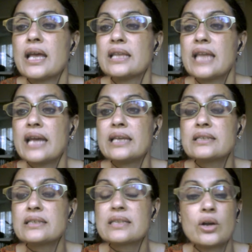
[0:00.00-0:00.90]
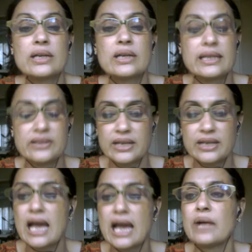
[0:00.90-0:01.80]
Thanks a lot, Enrique.
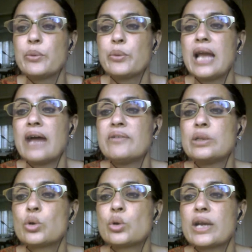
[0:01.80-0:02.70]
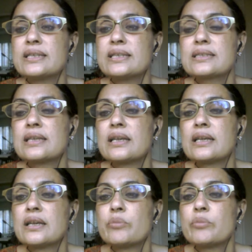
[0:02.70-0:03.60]
I will have a look at this
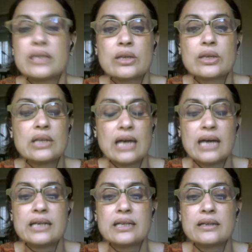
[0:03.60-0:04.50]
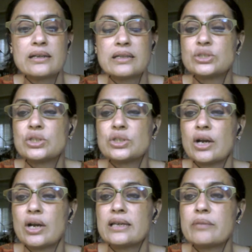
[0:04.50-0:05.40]
particular article that you're
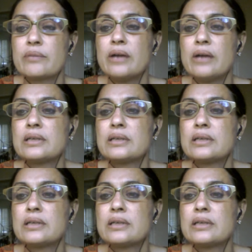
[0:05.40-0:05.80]
talking about.